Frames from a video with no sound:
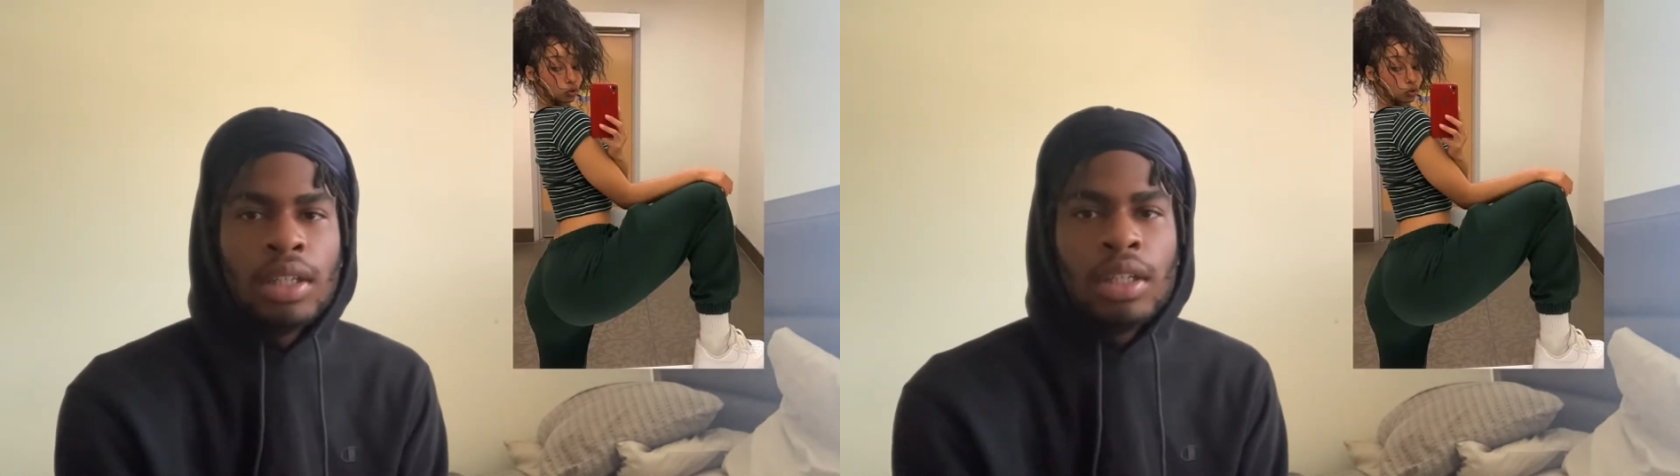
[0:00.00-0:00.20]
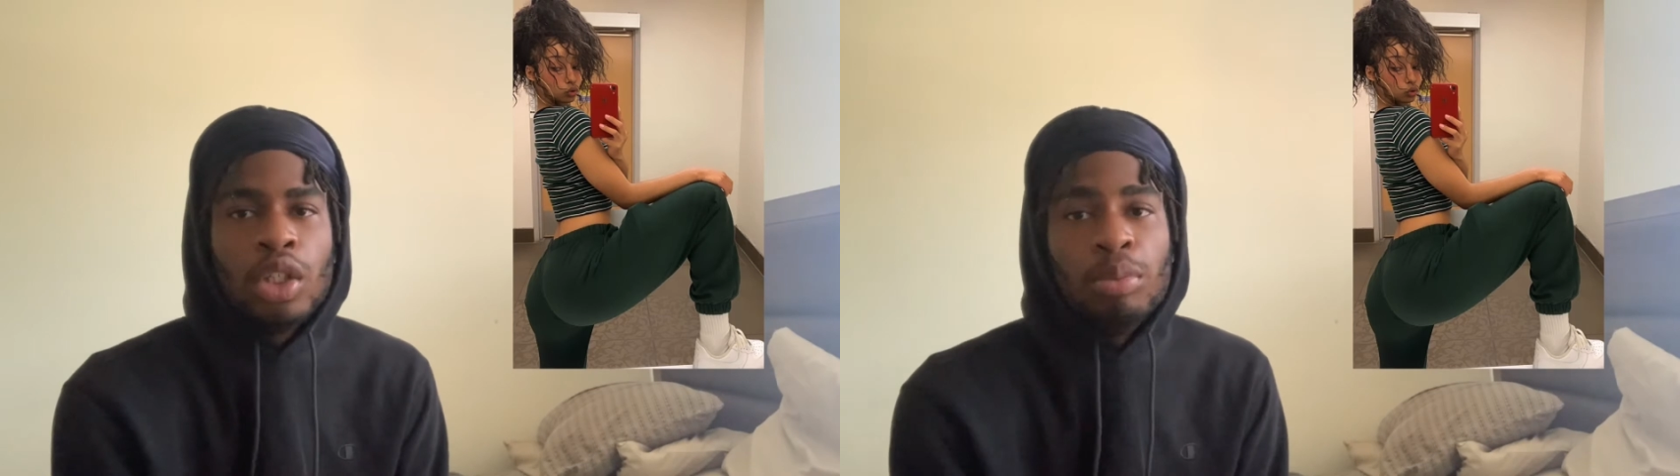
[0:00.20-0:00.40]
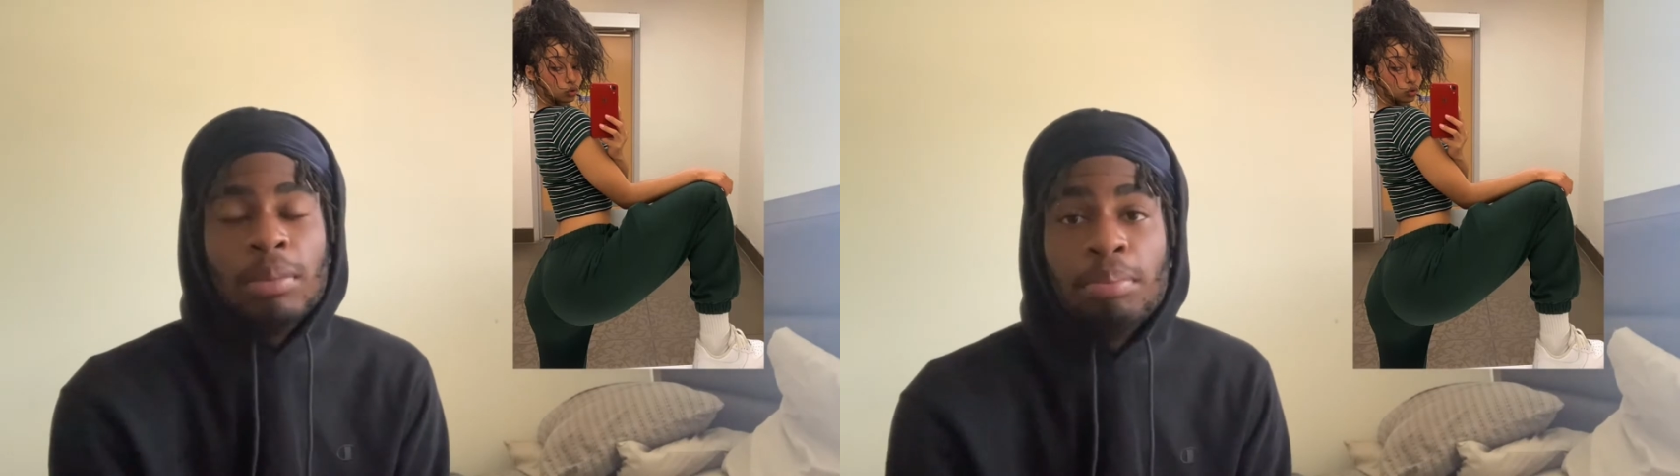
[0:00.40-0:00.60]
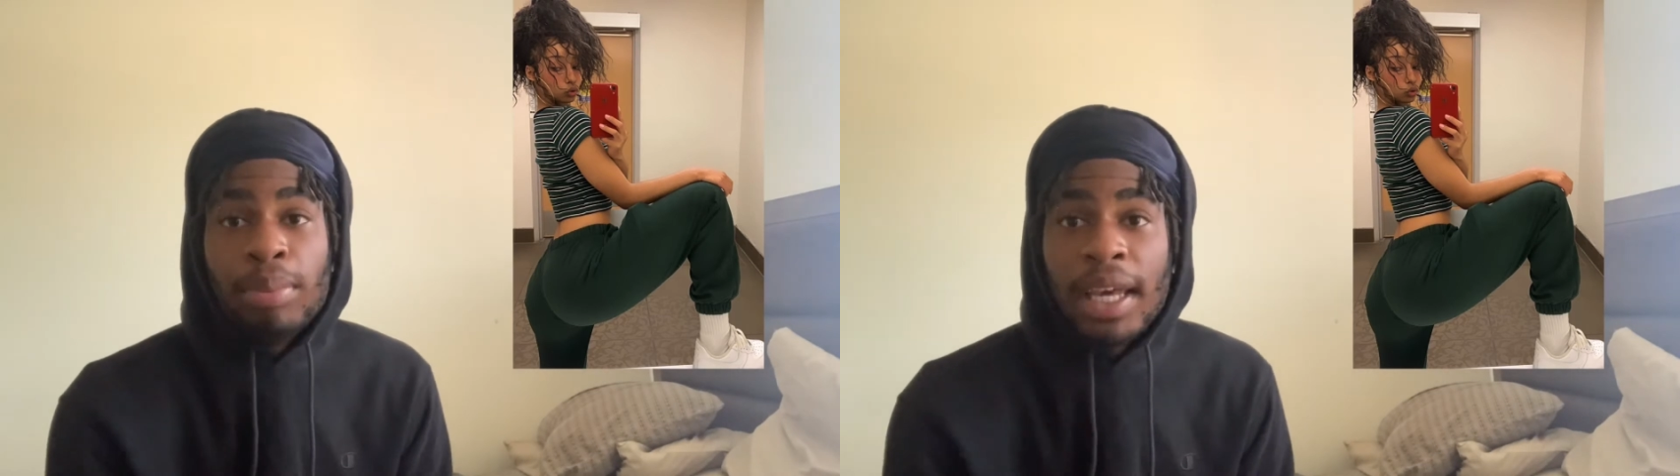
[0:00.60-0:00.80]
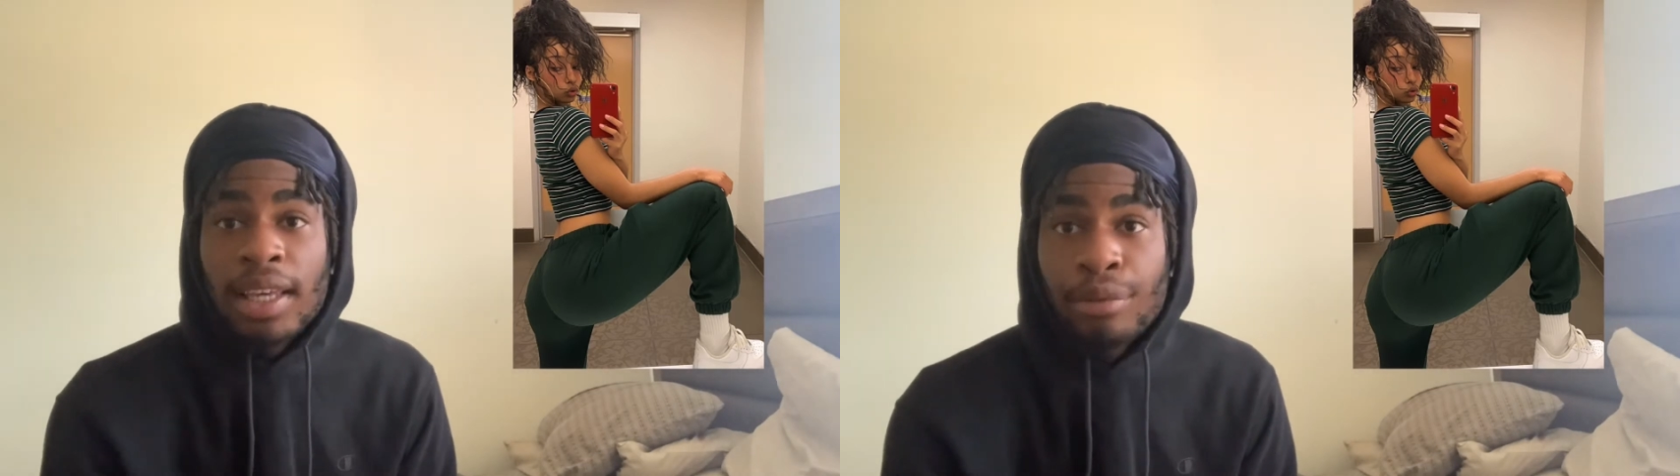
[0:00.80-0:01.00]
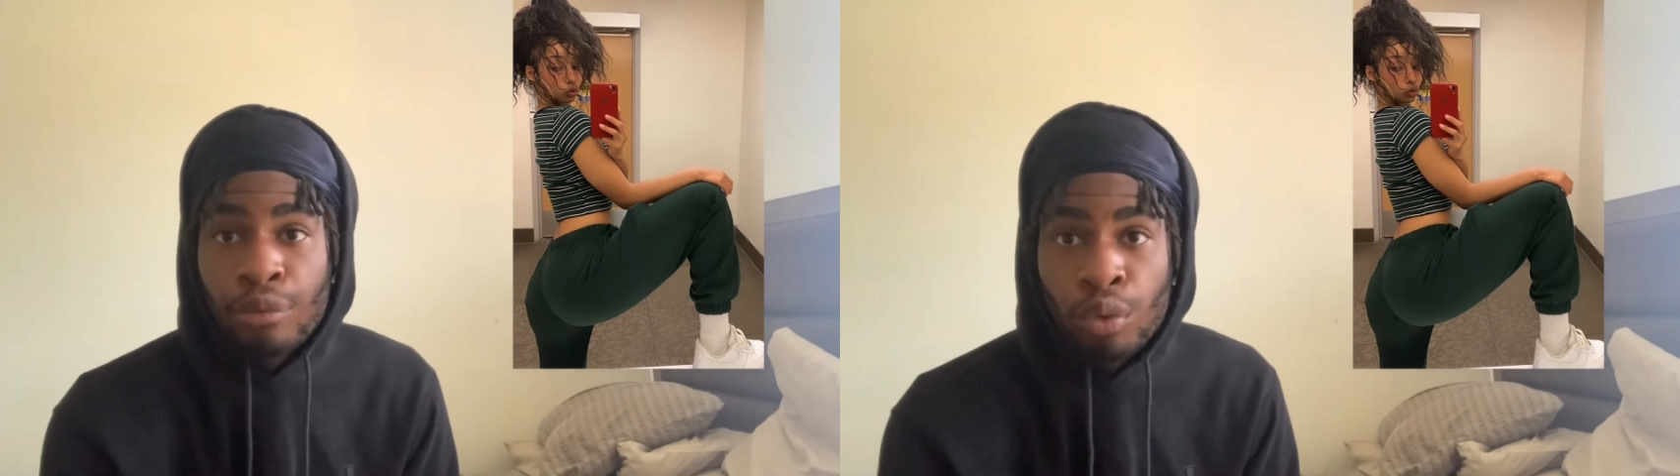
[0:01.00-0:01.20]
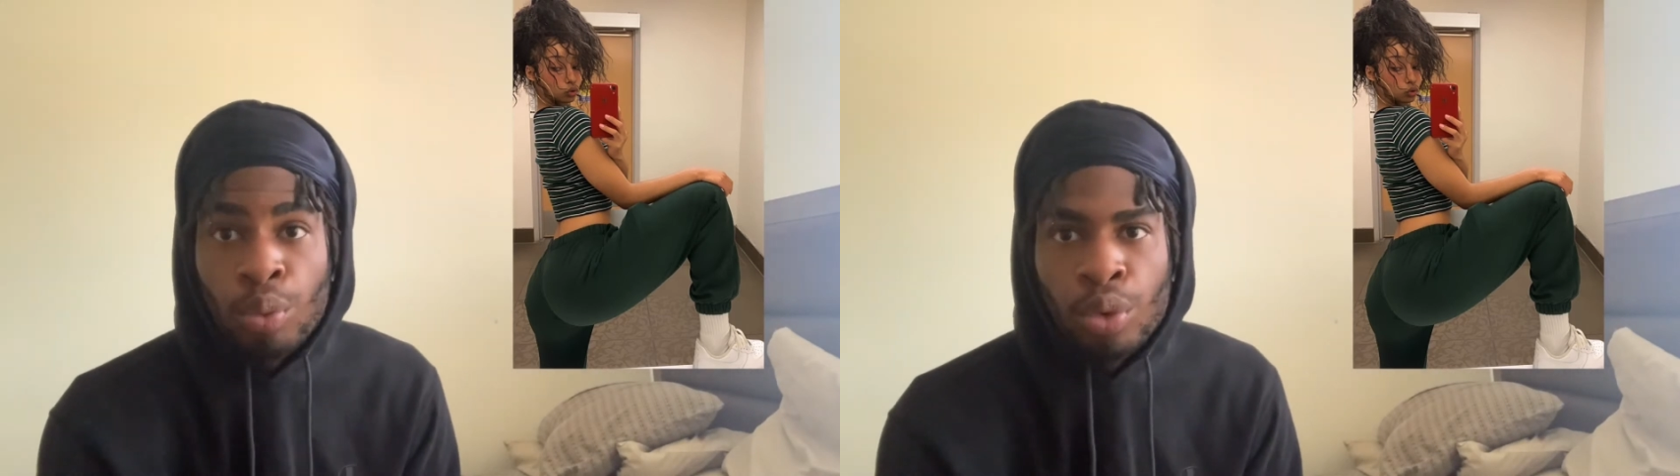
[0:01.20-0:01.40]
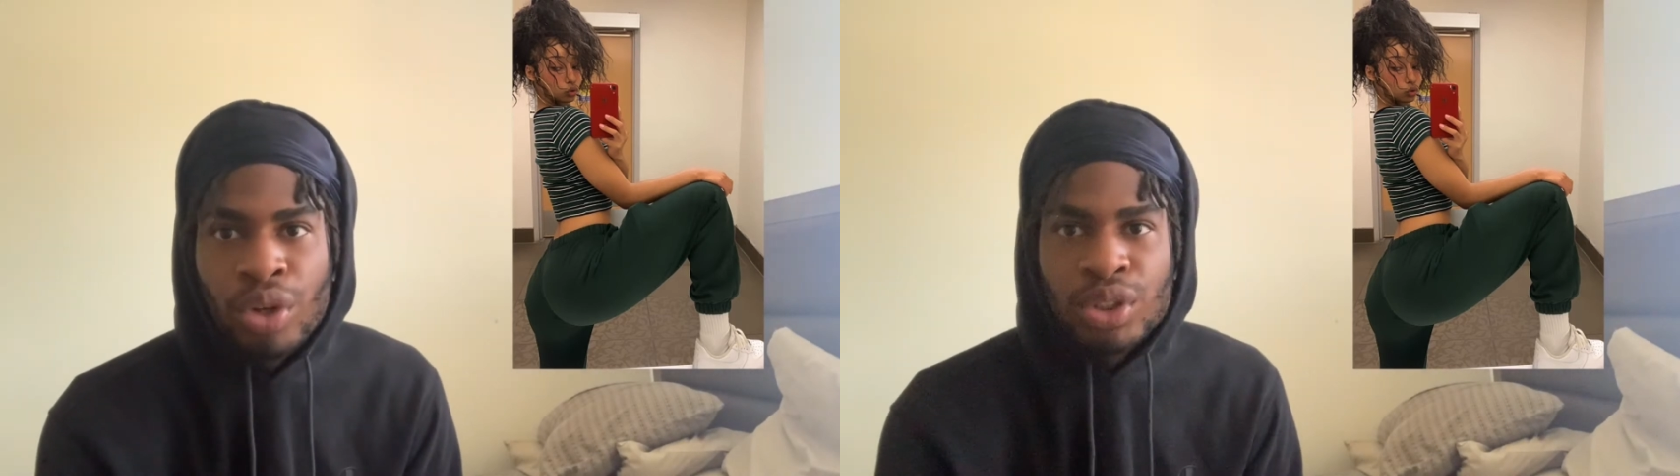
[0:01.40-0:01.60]
You've been begging for
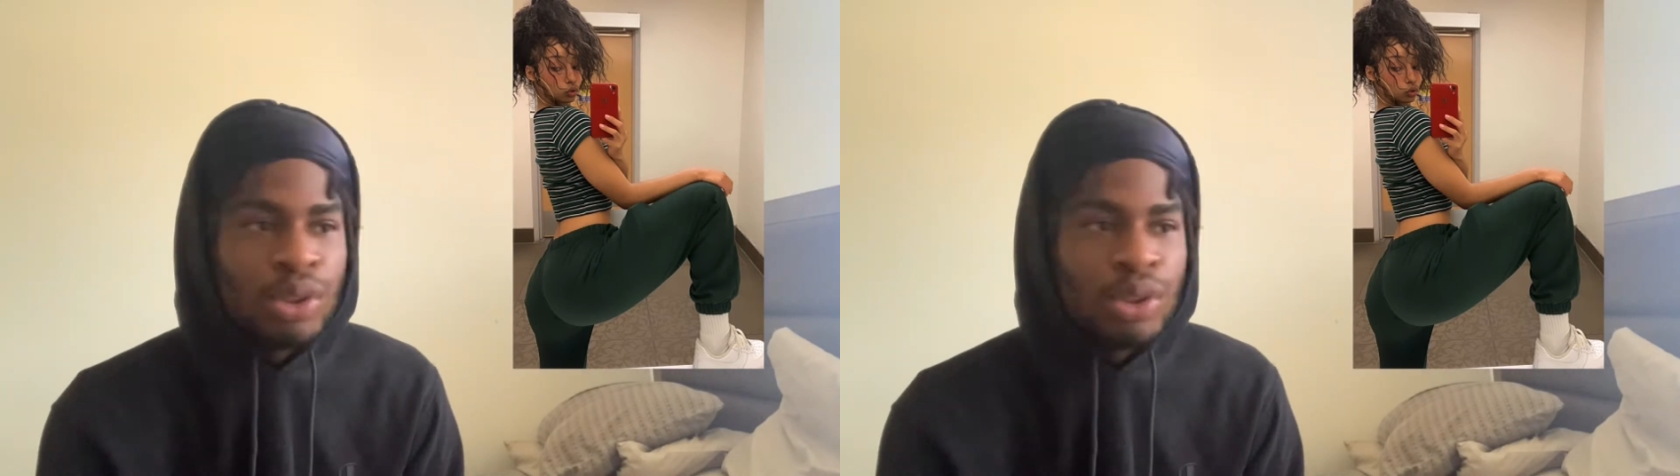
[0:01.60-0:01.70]
Ruby Rose.